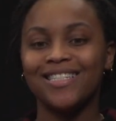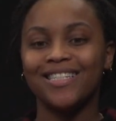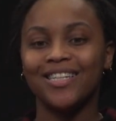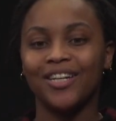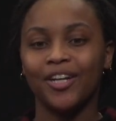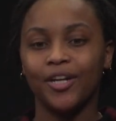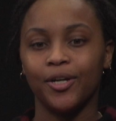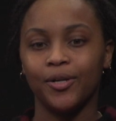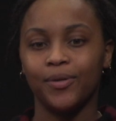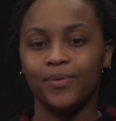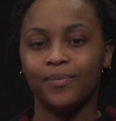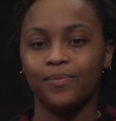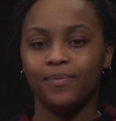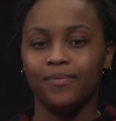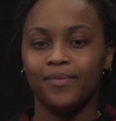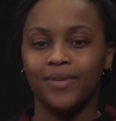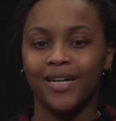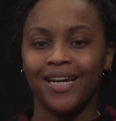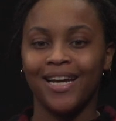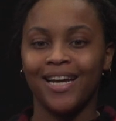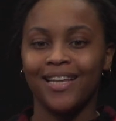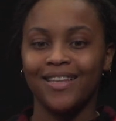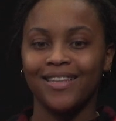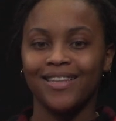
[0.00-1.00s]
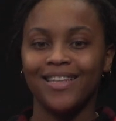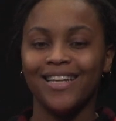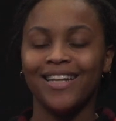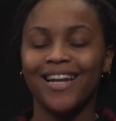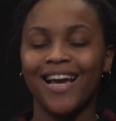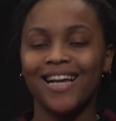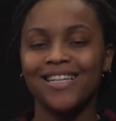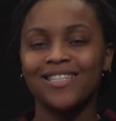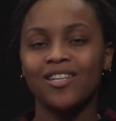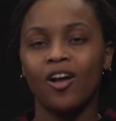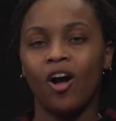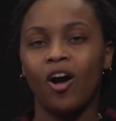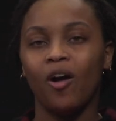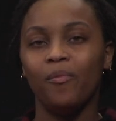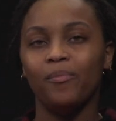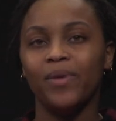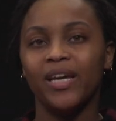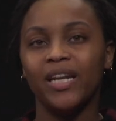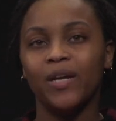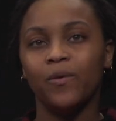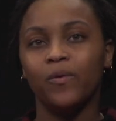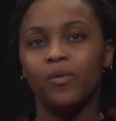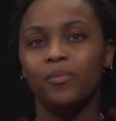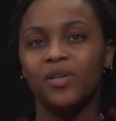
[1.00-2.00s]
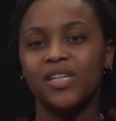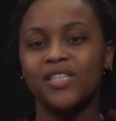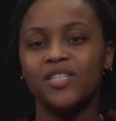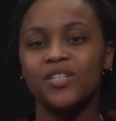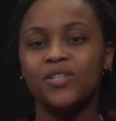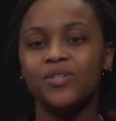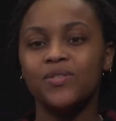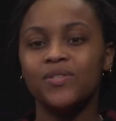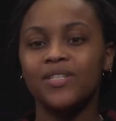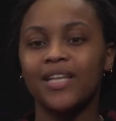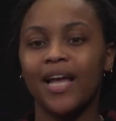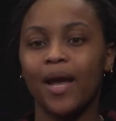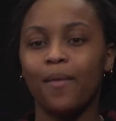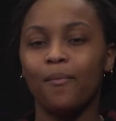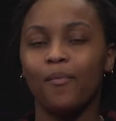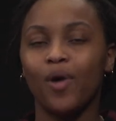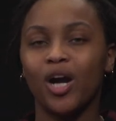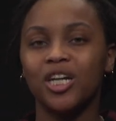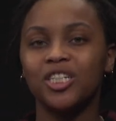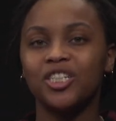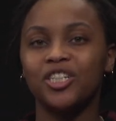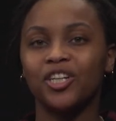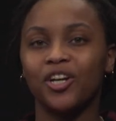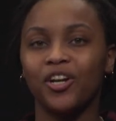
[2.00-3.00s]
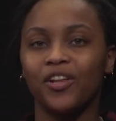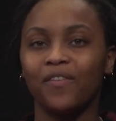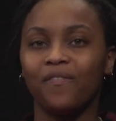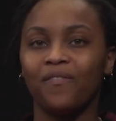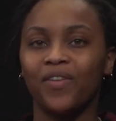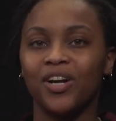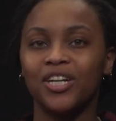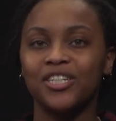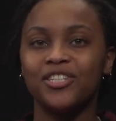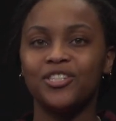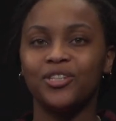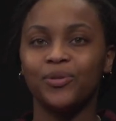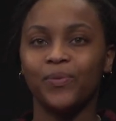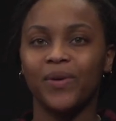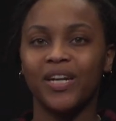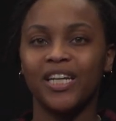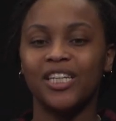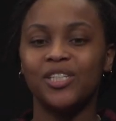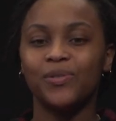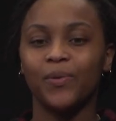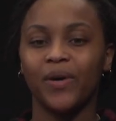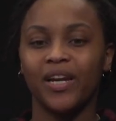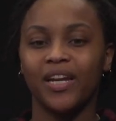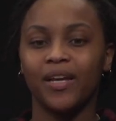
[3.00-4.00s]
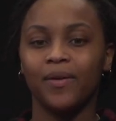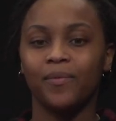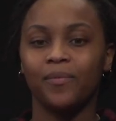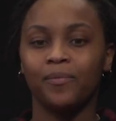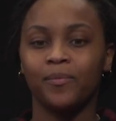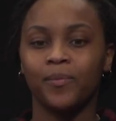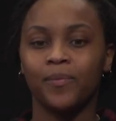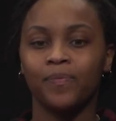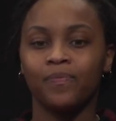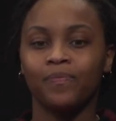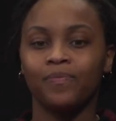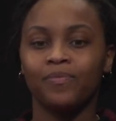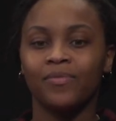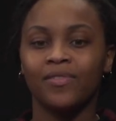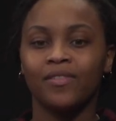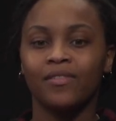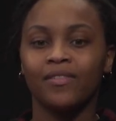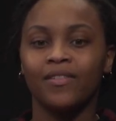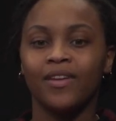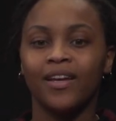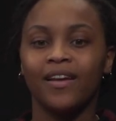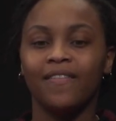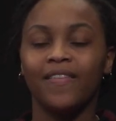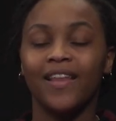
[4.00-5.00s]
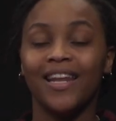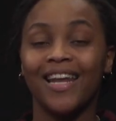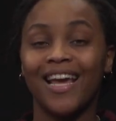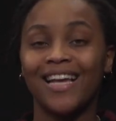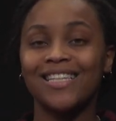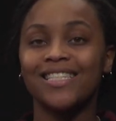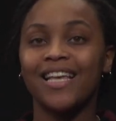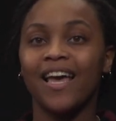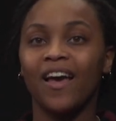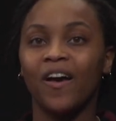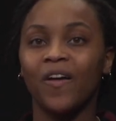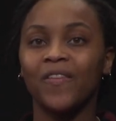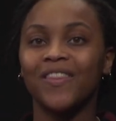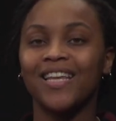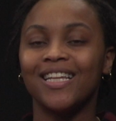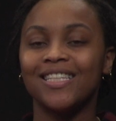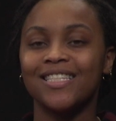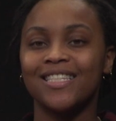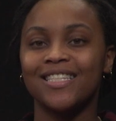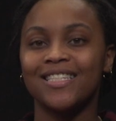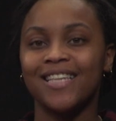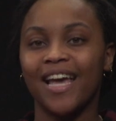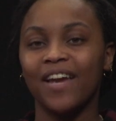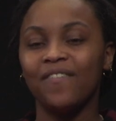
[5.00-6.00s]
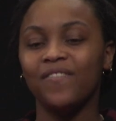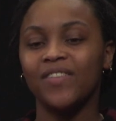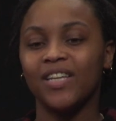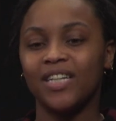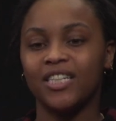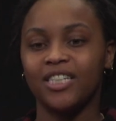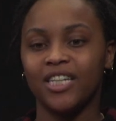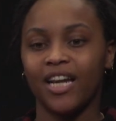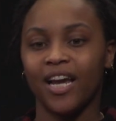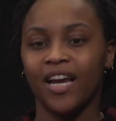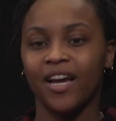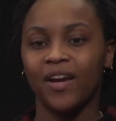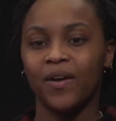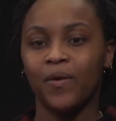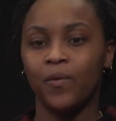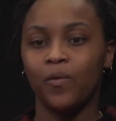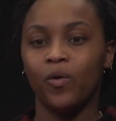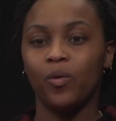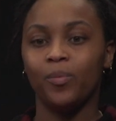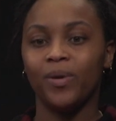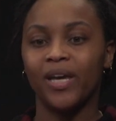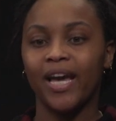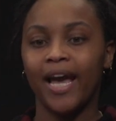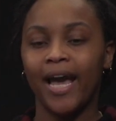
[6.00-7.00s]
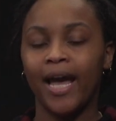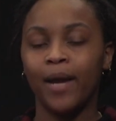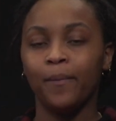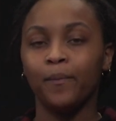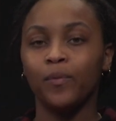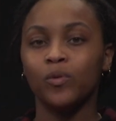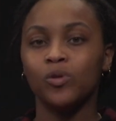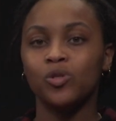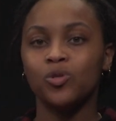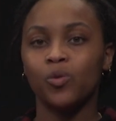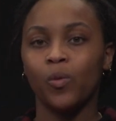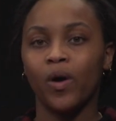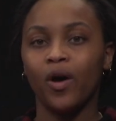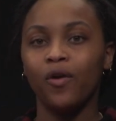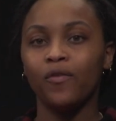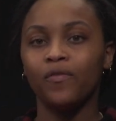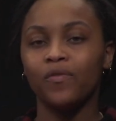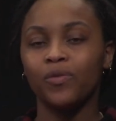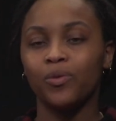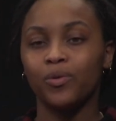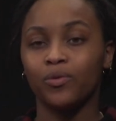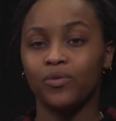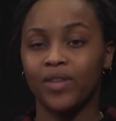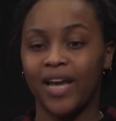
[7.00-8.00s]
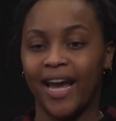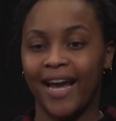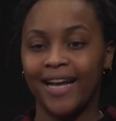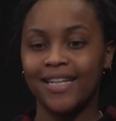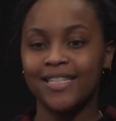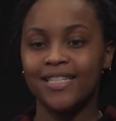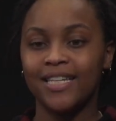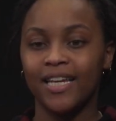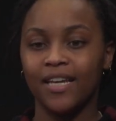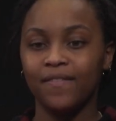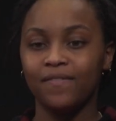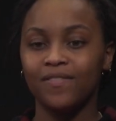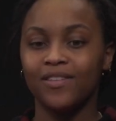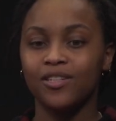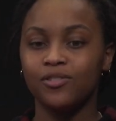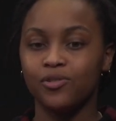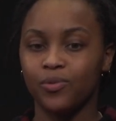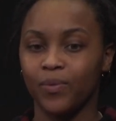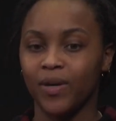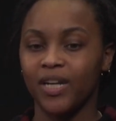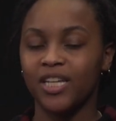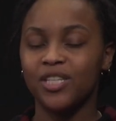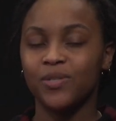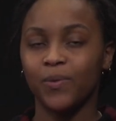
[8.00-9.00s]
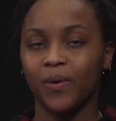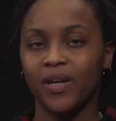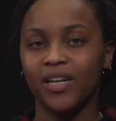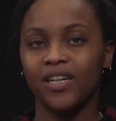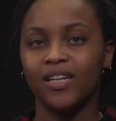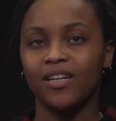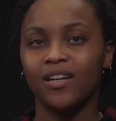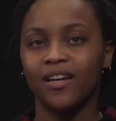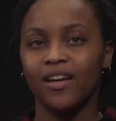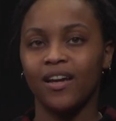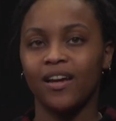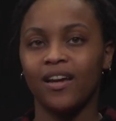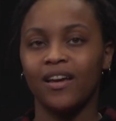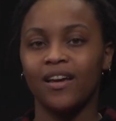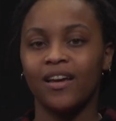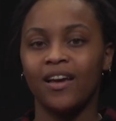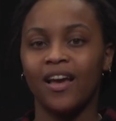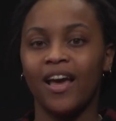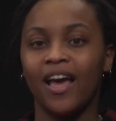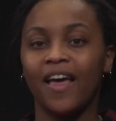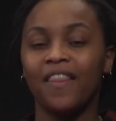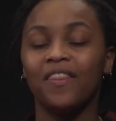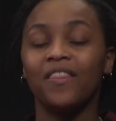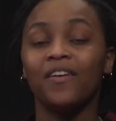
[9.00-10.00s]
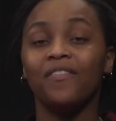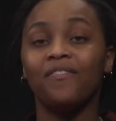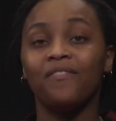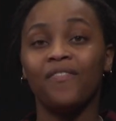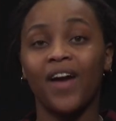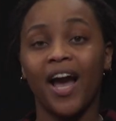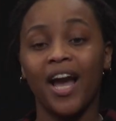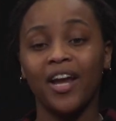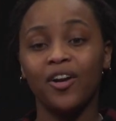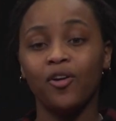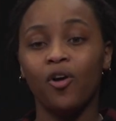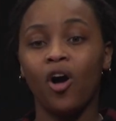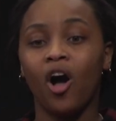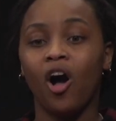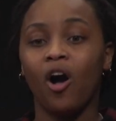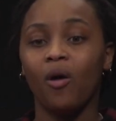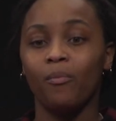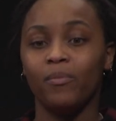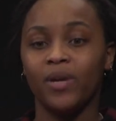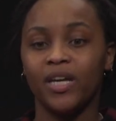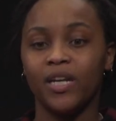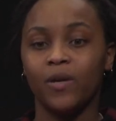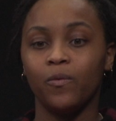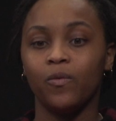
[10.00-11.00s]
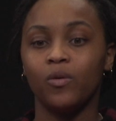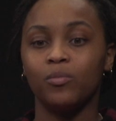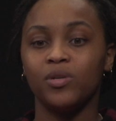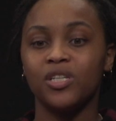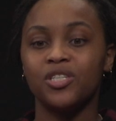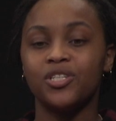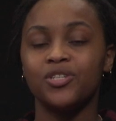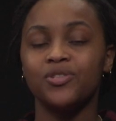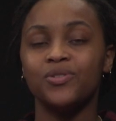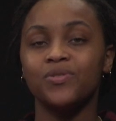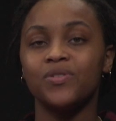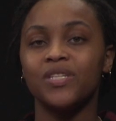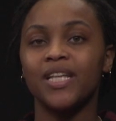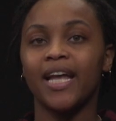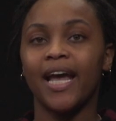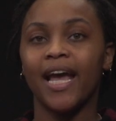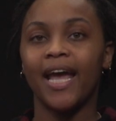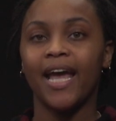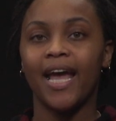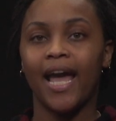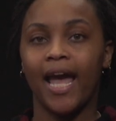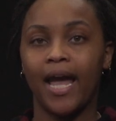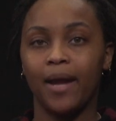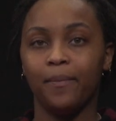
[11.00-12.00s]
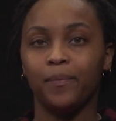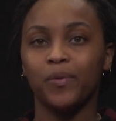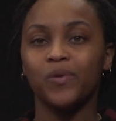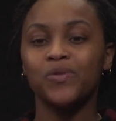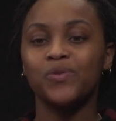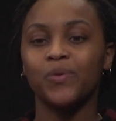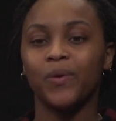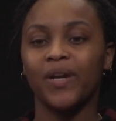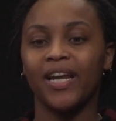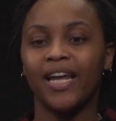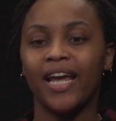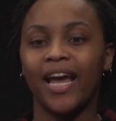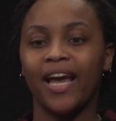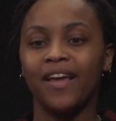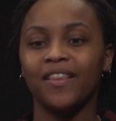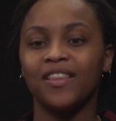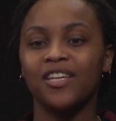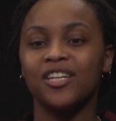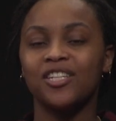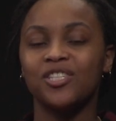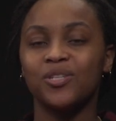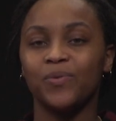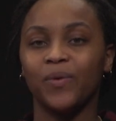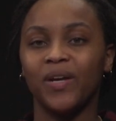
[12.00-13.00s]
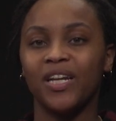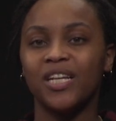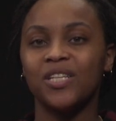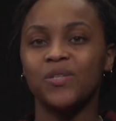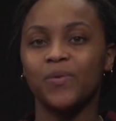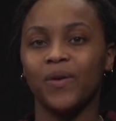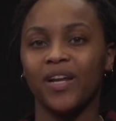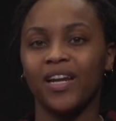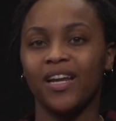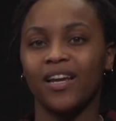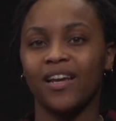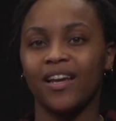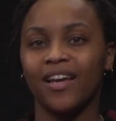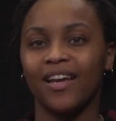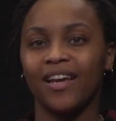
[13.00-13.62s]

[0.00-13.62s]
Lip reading: to note. The next hall meeting will be Tuesday, March 31st, 2020. The next health and safety check will be April 12th through the 18th, 2020. The final hall meeting will be Tuesday, April 28th, 2020.